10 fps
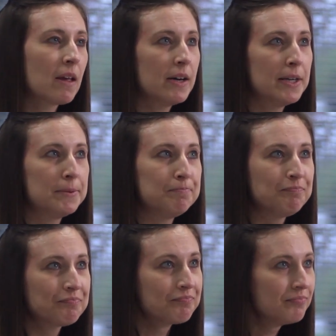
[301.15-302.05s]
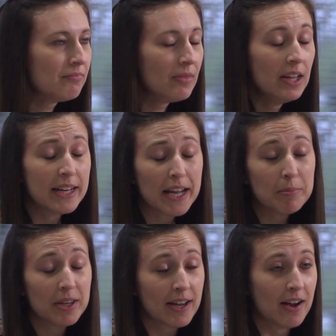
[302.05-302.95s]
Um, in
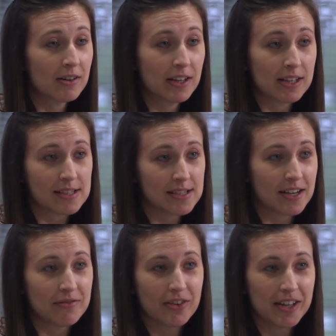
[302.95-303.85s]
AP Calc, like I said, I